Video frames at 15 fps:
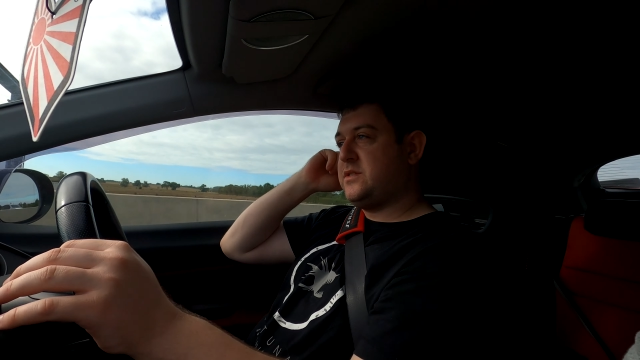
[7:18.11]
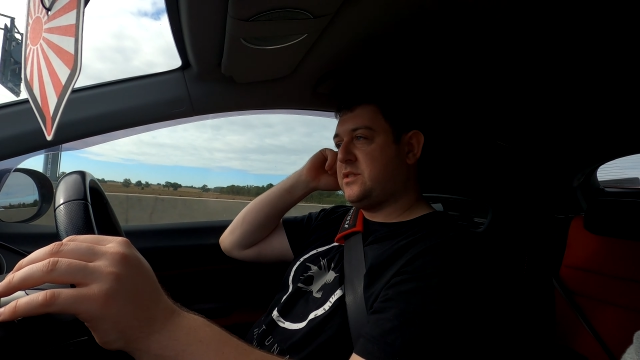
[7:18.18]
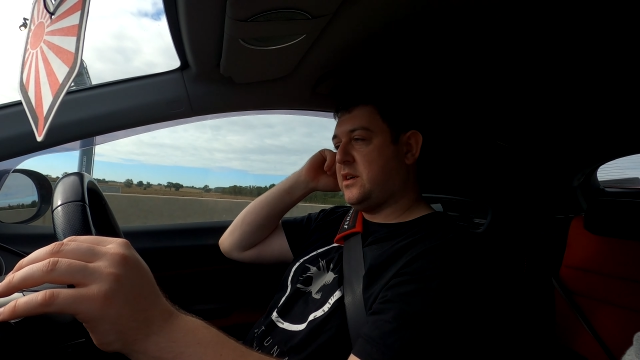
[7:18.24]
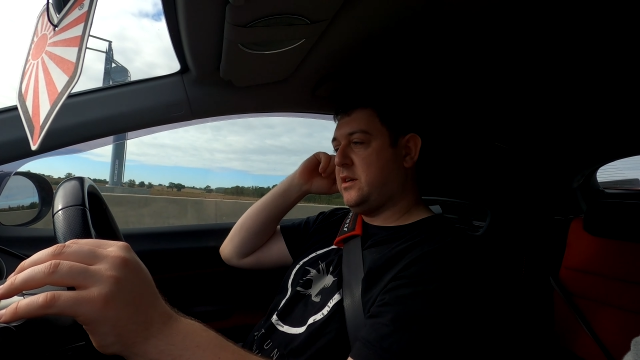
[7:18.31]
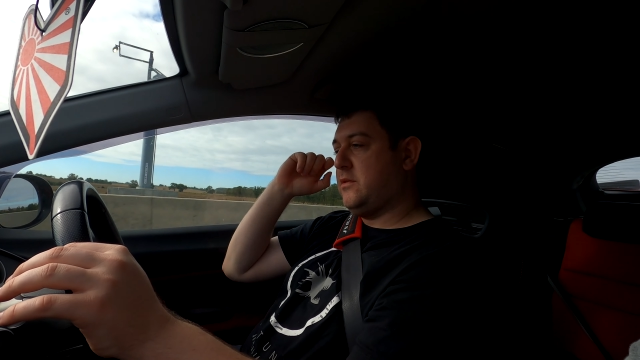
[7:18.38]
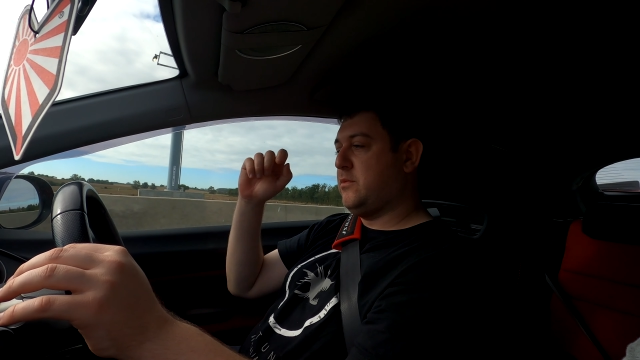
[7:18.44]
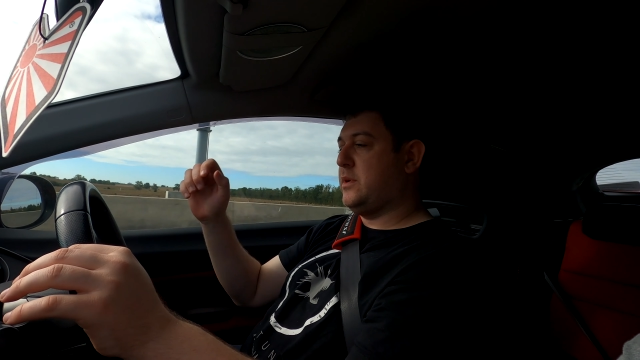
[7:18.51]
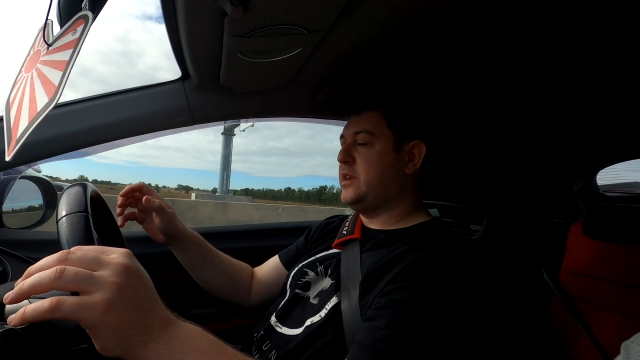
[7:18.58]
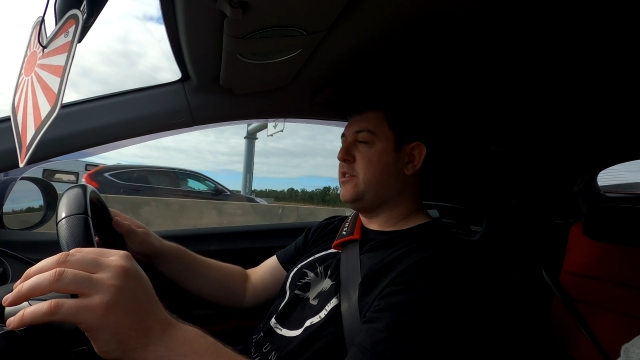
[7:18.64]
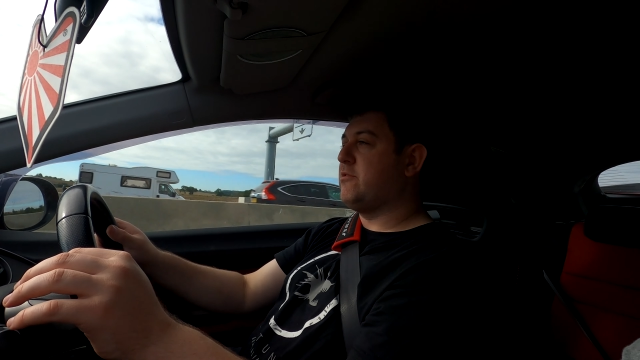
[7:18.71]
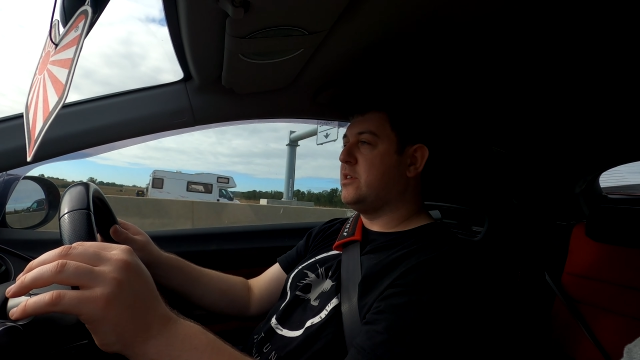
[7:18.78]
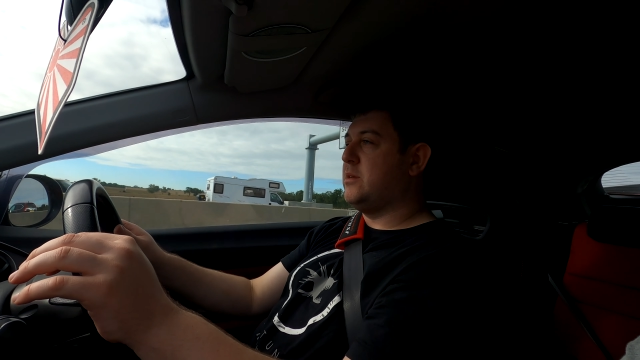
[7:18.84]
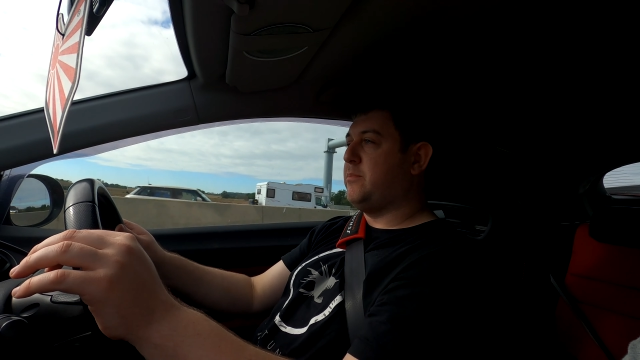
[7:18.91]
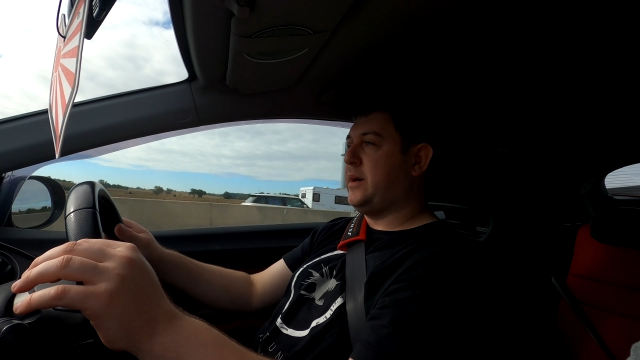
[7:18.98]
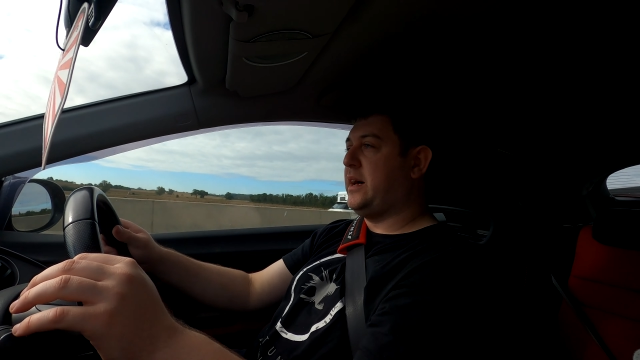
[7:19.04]
So when you're
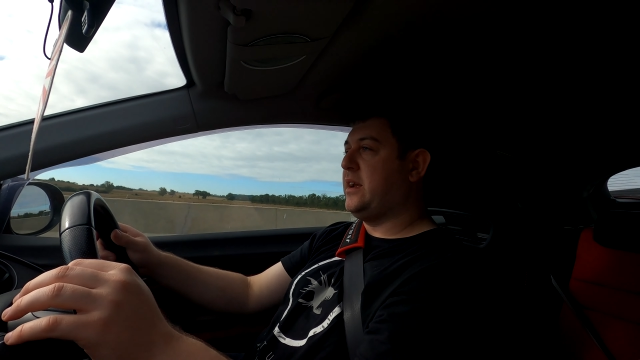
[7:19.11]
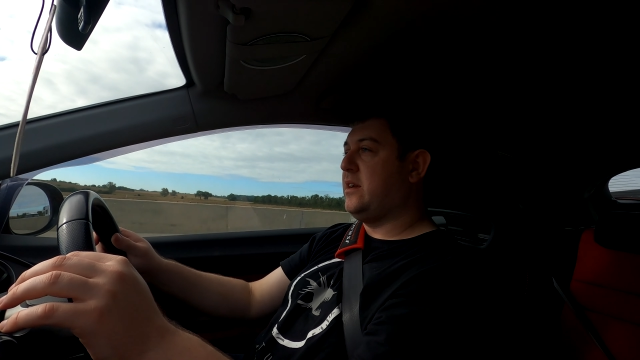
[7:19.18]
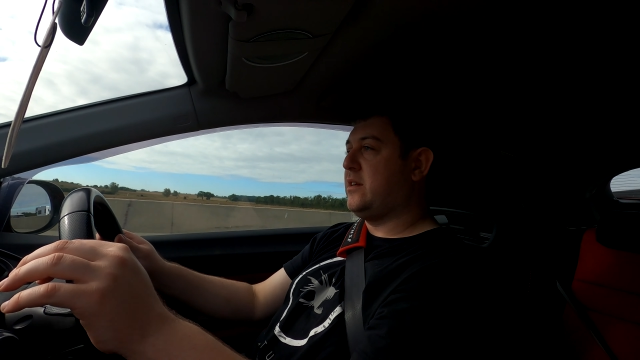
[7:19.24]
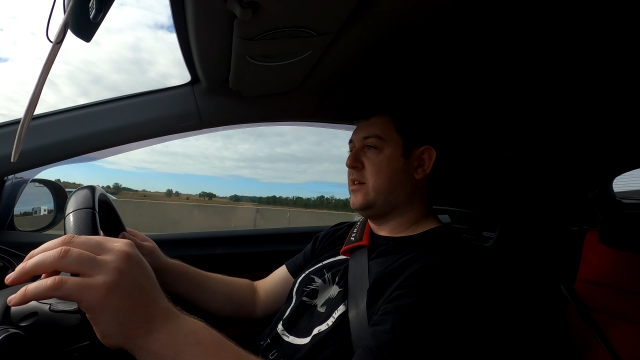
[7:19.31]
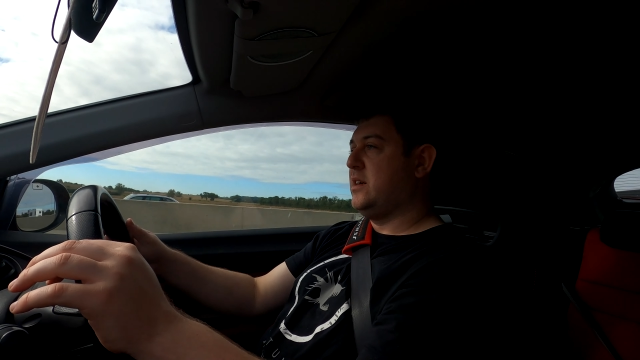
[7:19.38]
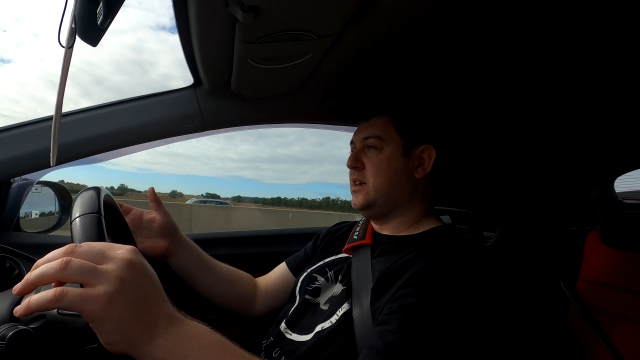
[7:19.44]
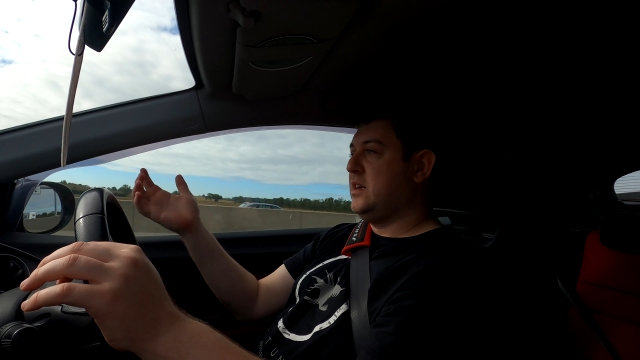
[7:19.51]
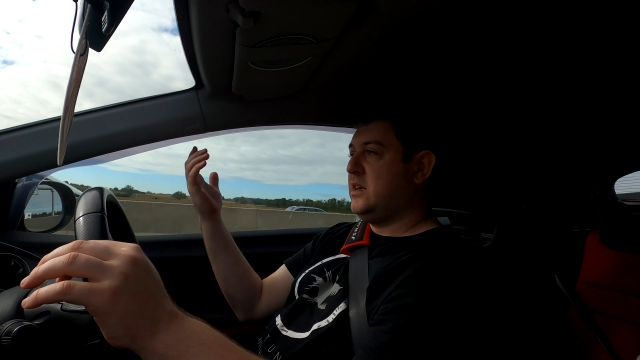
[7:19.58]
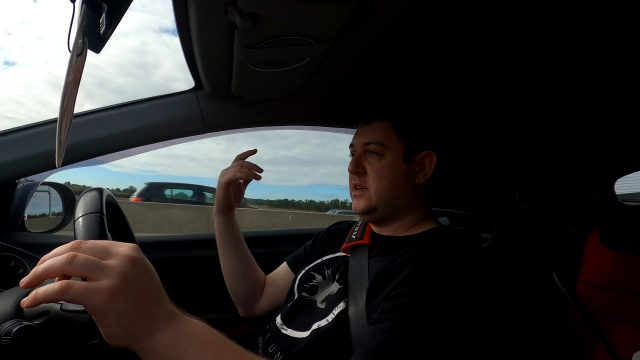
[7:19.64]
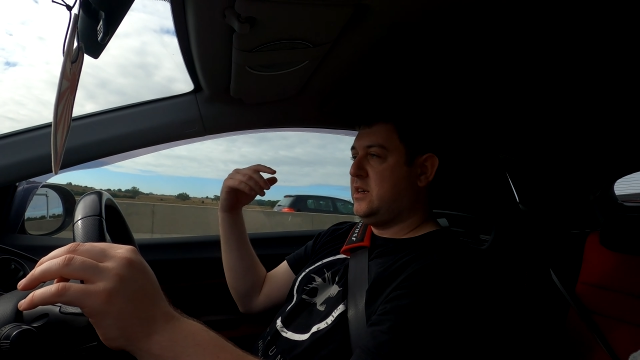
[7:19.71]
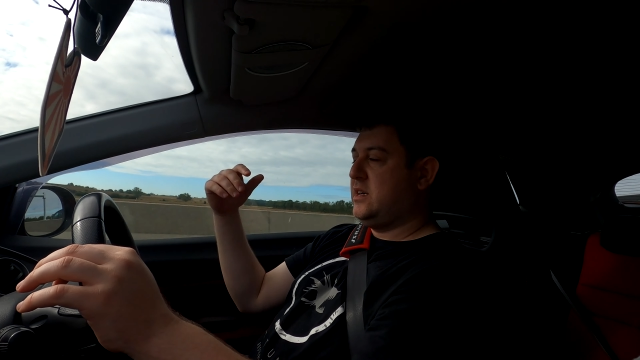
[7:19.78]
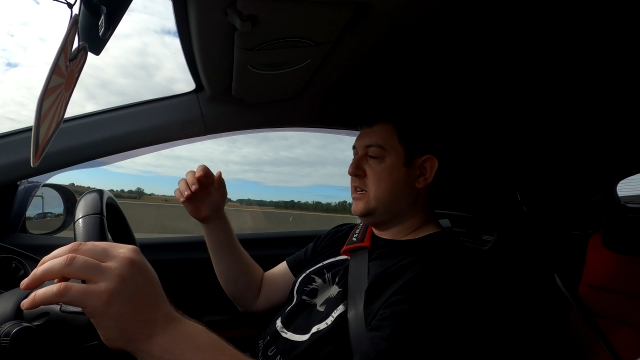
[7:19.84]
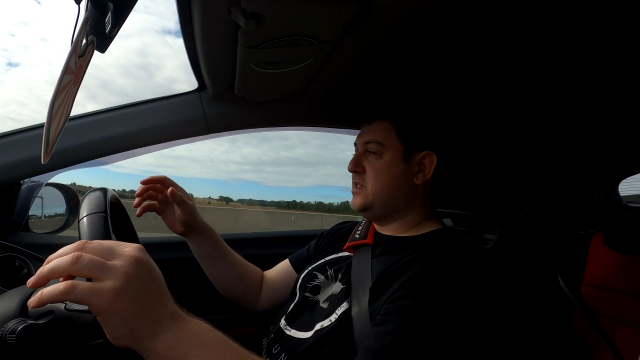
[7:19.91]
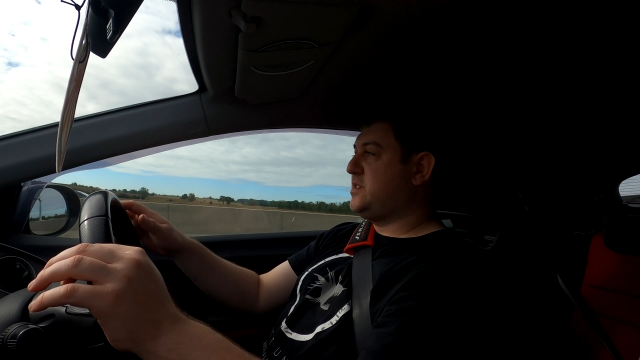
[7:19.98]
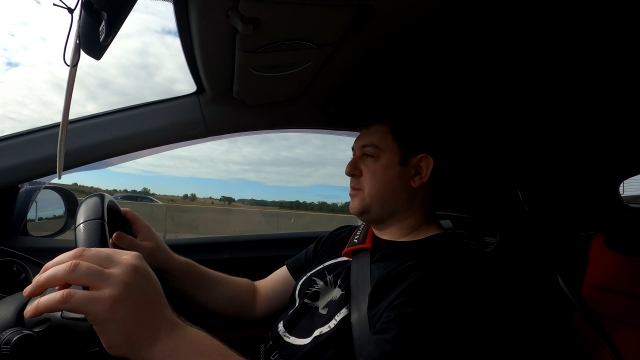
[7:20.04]
in a bend,
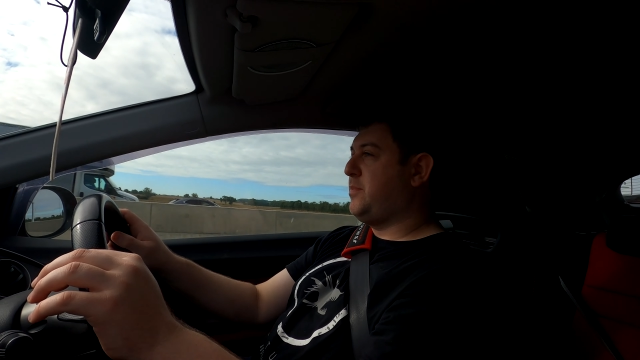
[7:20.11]
it's